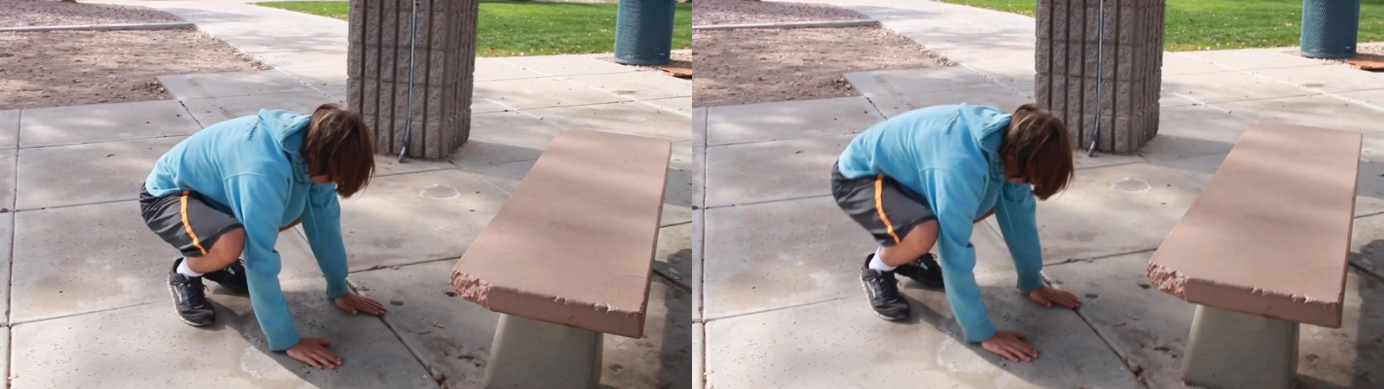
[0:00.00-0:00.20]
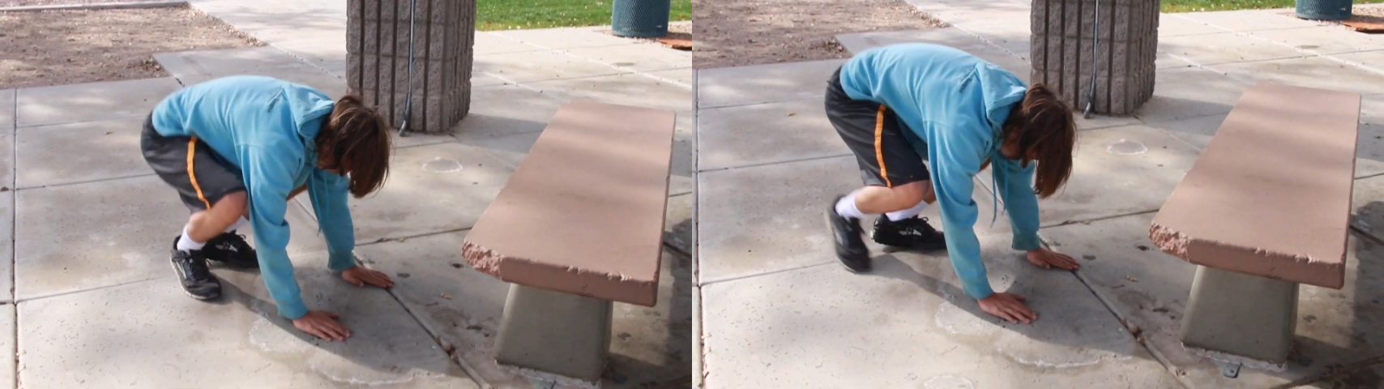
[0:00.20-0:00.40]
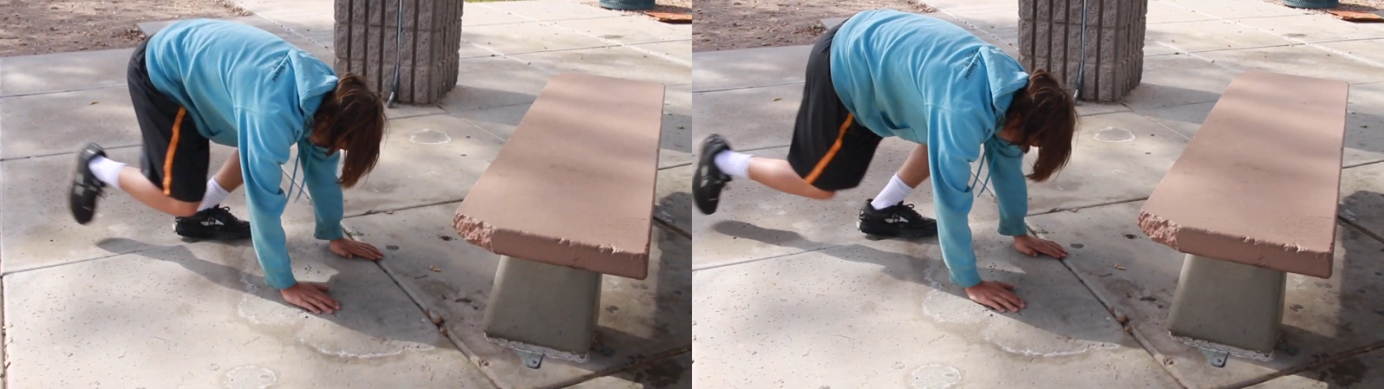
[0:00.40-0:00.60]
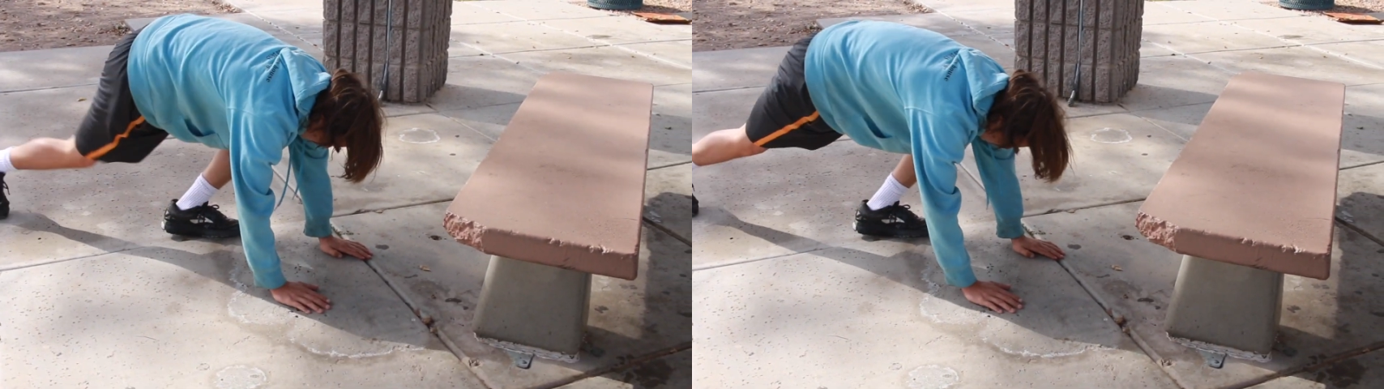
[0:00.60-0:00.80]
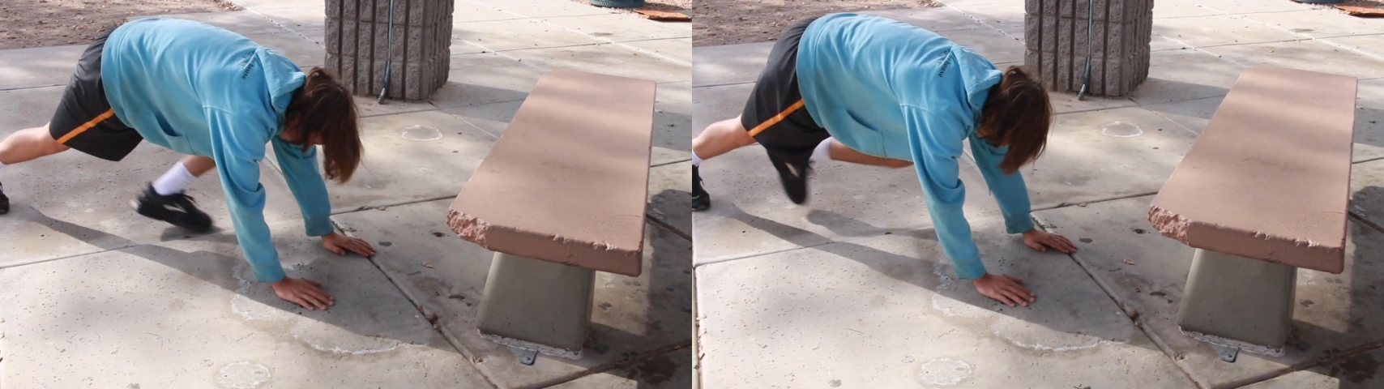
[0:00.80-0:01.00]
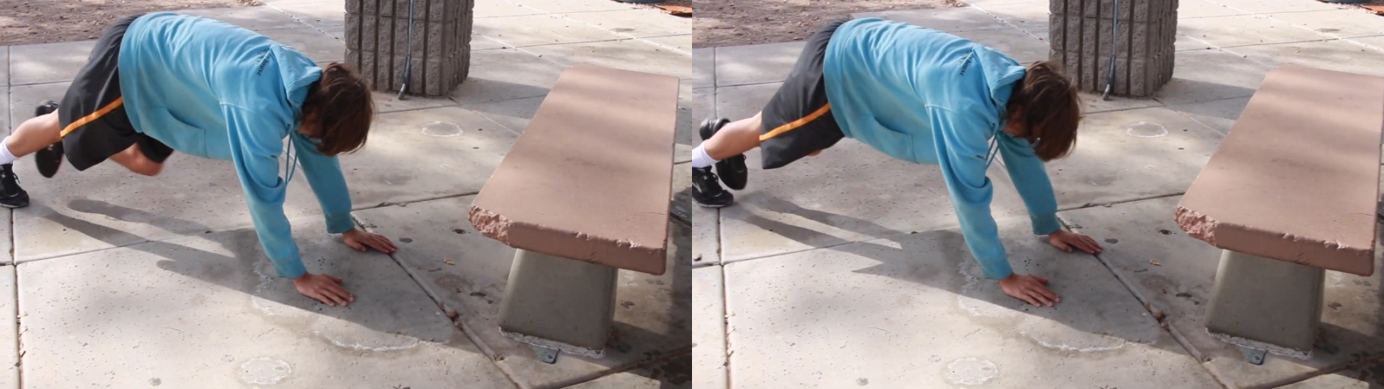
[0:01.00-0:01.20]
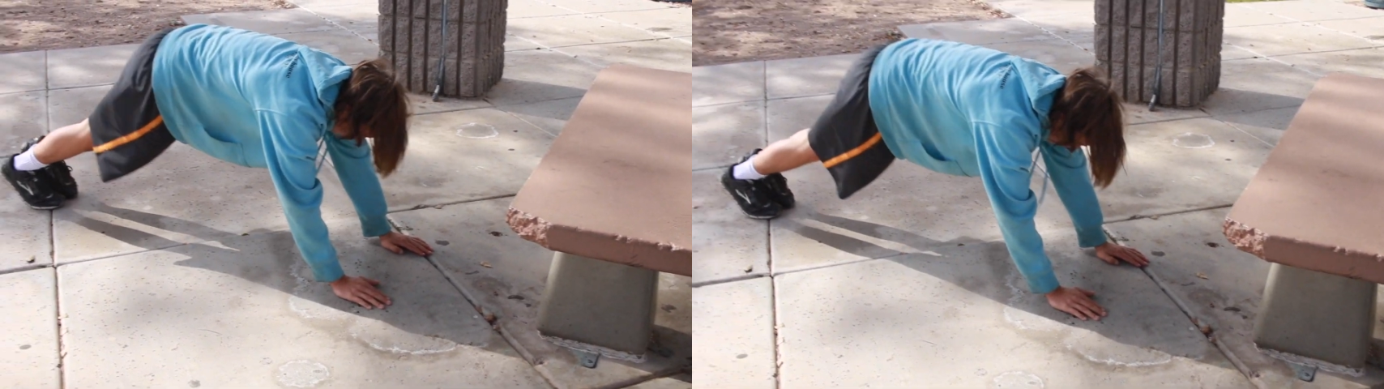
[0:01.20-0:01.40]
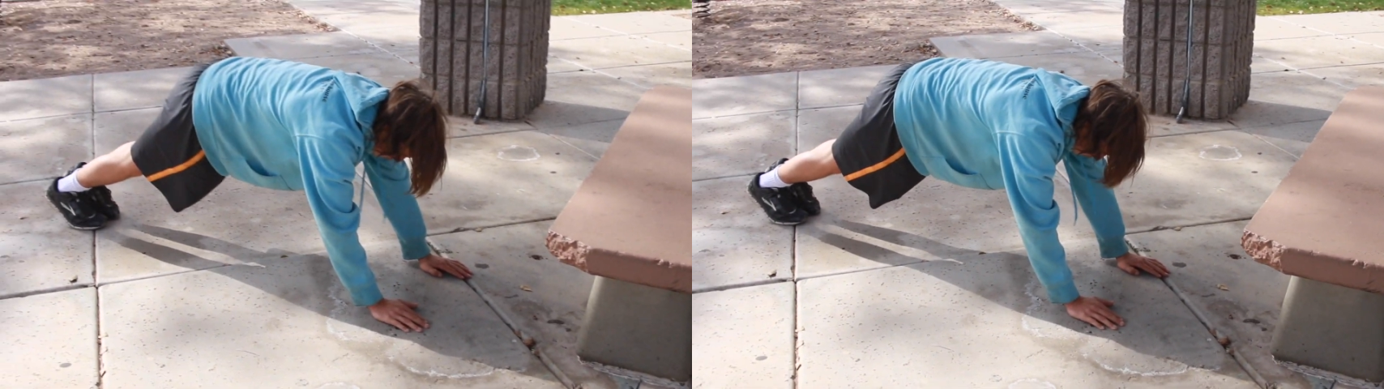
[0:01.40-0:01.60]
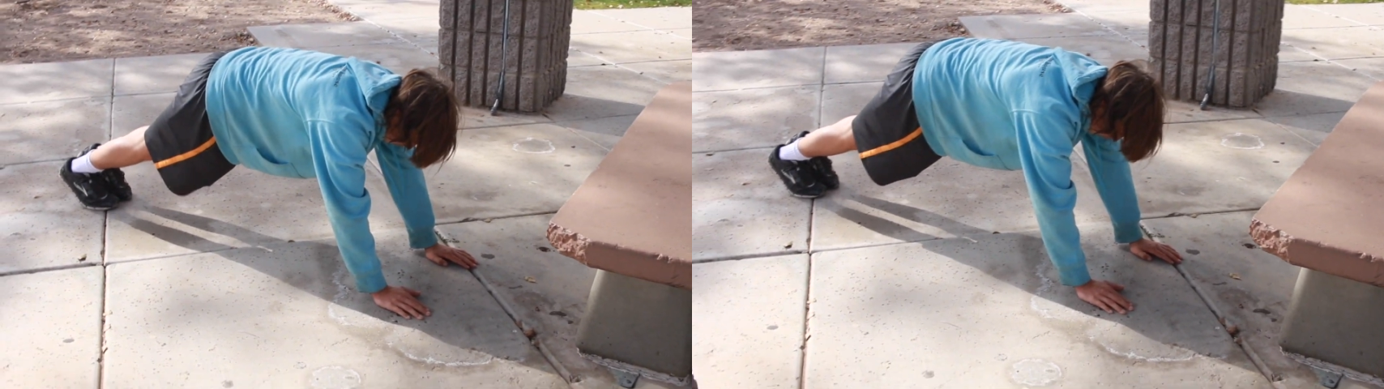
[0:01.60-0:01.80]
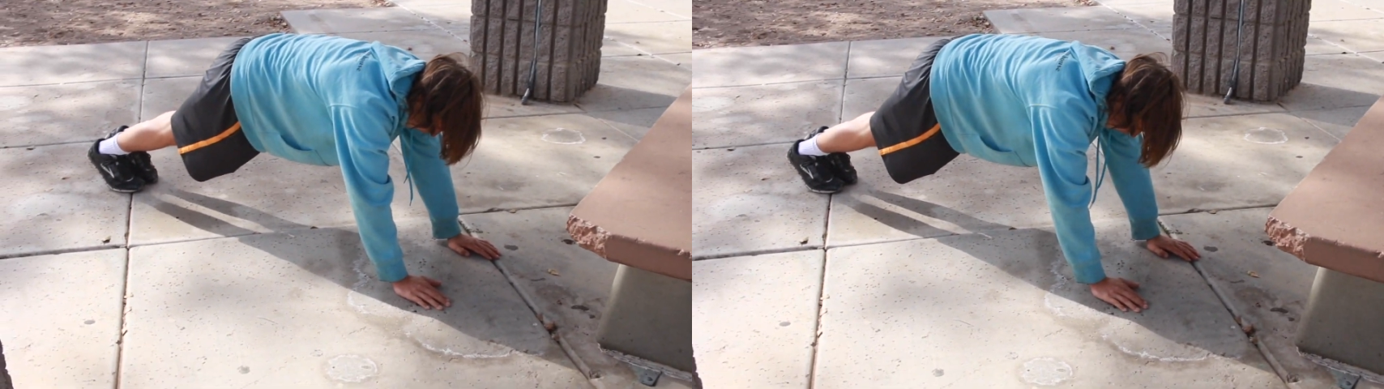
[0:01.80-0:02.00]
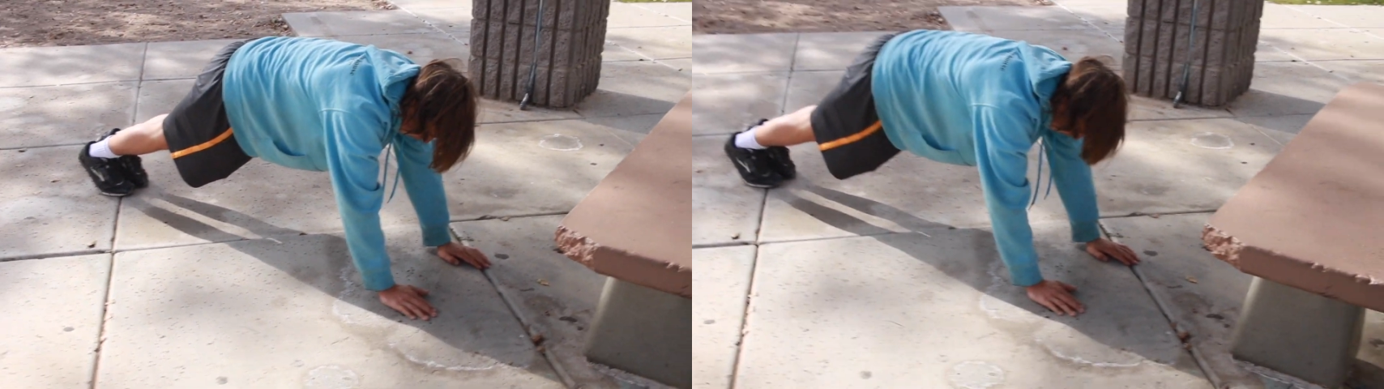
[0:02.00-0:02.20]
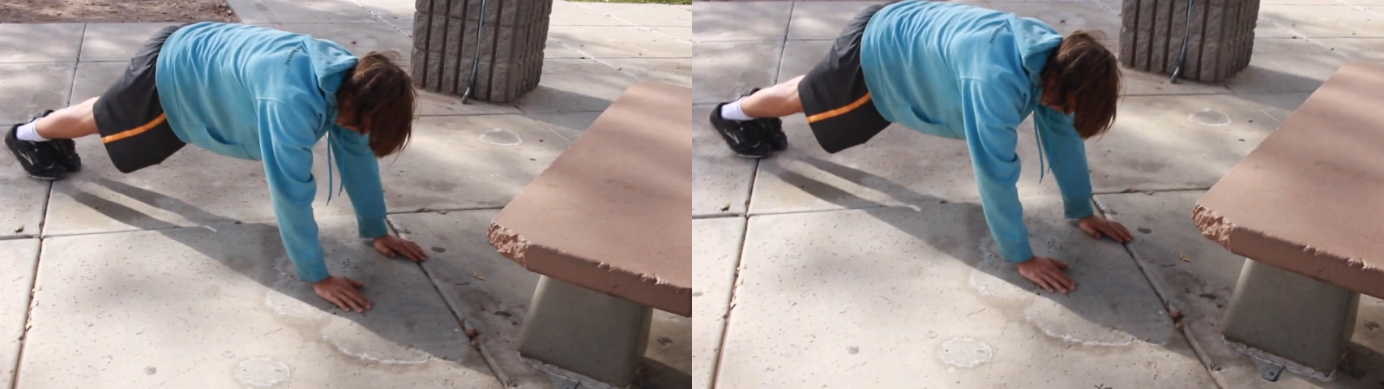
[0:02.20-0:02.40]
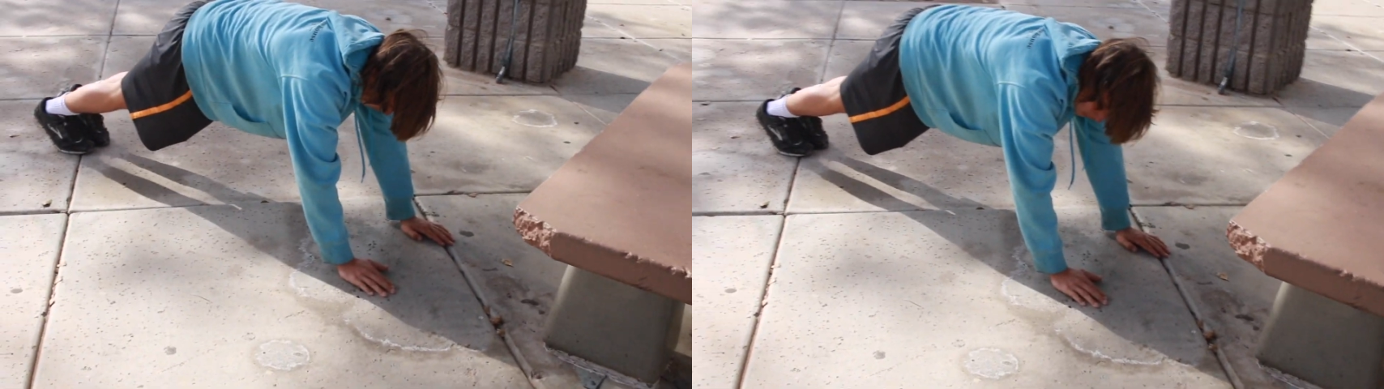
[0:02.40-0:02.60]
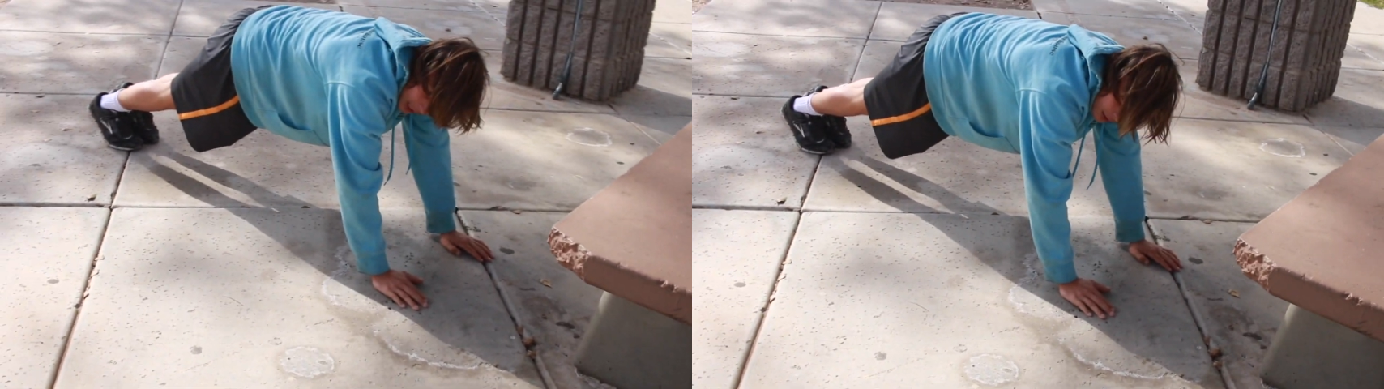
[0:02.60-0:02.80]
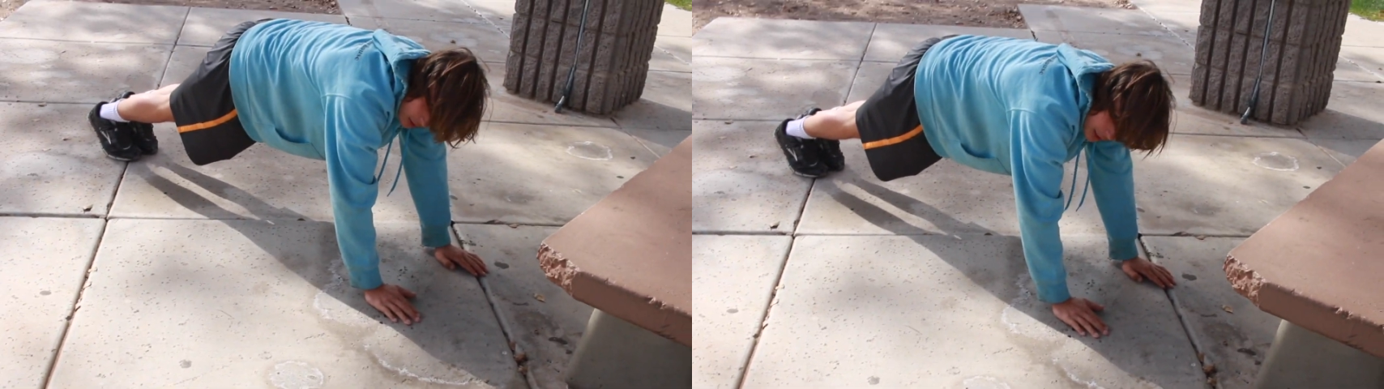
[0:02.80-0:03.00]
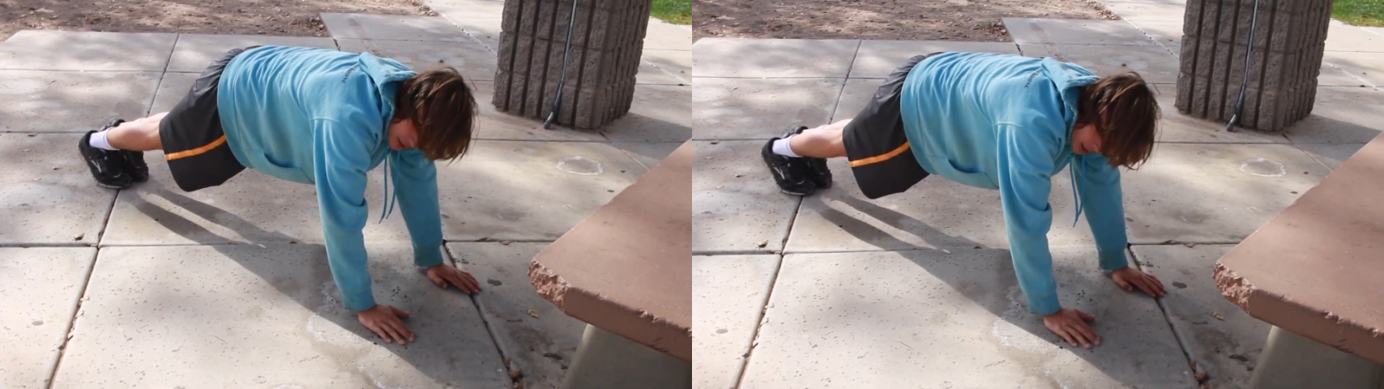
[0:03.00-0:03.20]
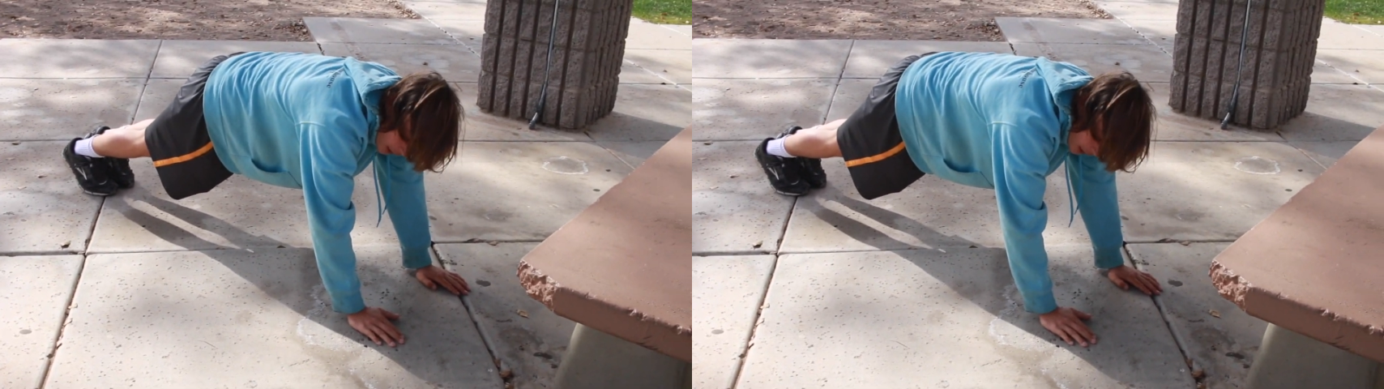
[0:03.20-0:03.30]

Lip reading: [unreadable: no face in view]